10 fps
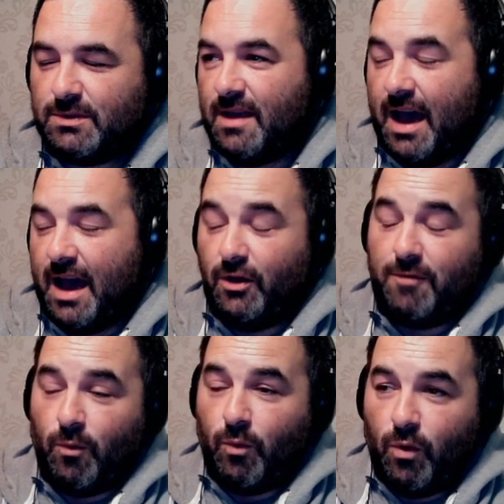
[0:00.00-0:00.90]
And I for
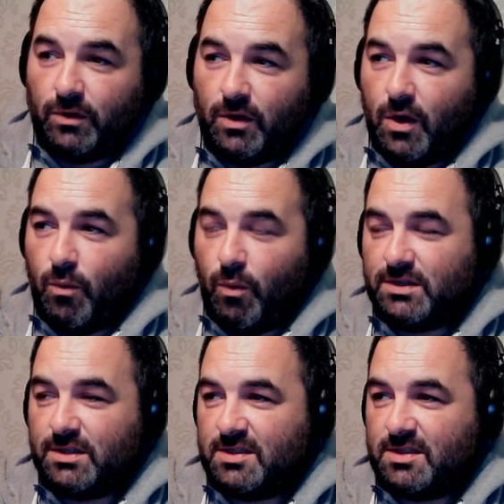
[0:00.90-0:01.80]
one wanted to
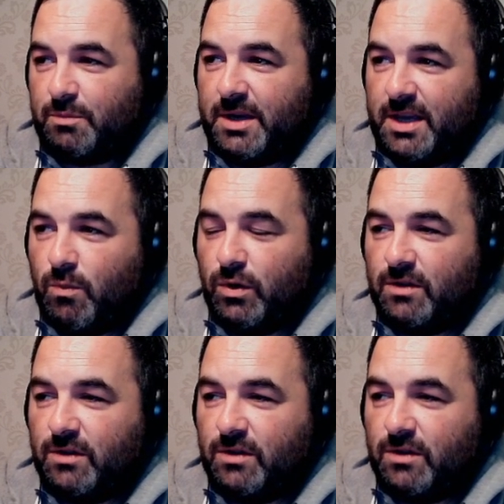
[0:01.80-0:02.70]
see us bring in 1 or
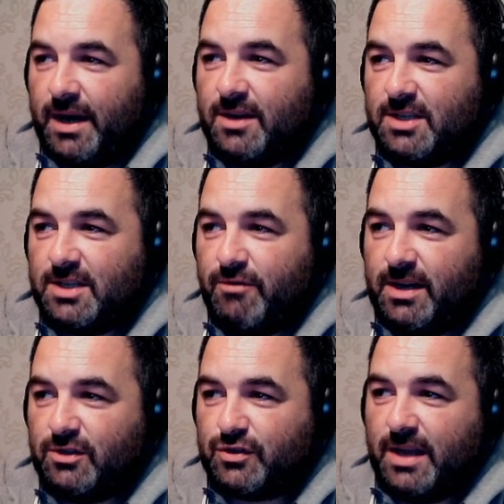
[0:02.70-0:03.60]
2 players and really
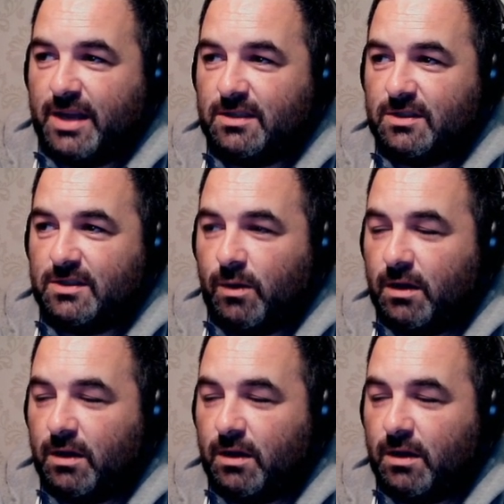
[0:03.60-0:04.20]
strengthen this squad.